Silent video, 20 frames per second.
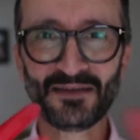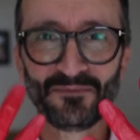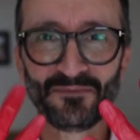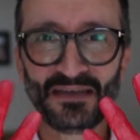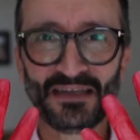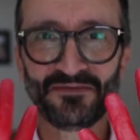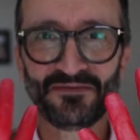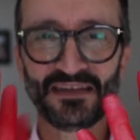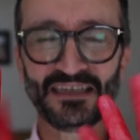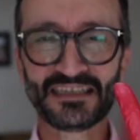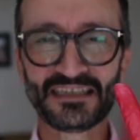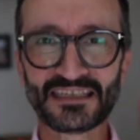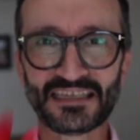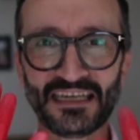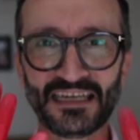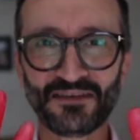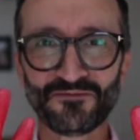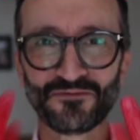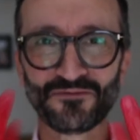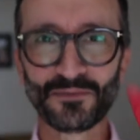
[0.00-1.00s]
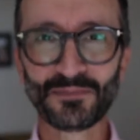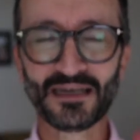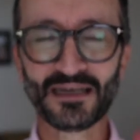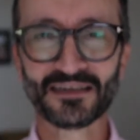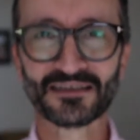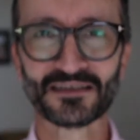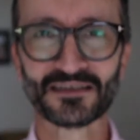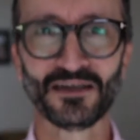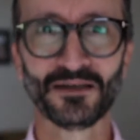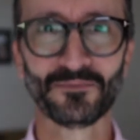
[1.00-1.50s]
PVC,
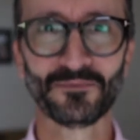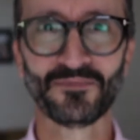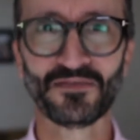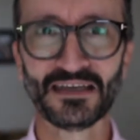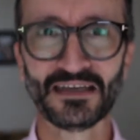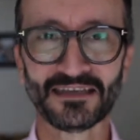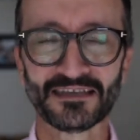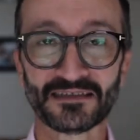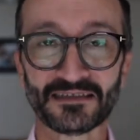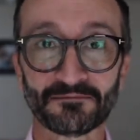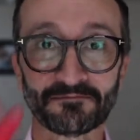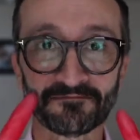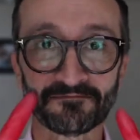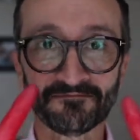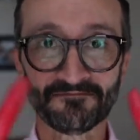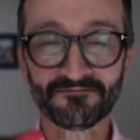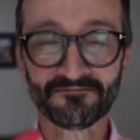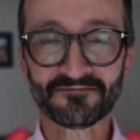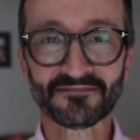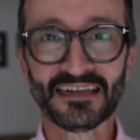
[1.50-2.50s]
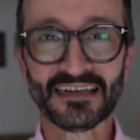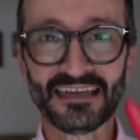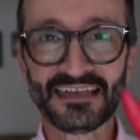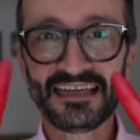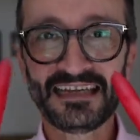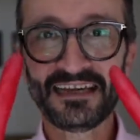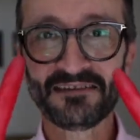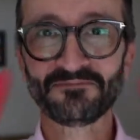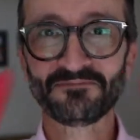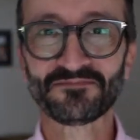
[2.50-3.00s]
rubber type things.
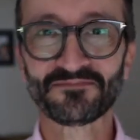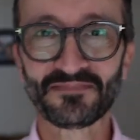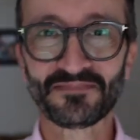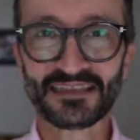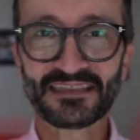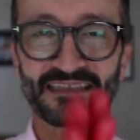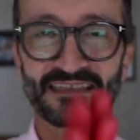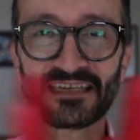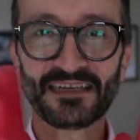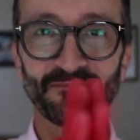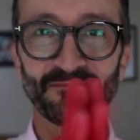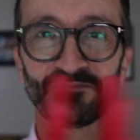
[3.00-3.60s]
Yeah, but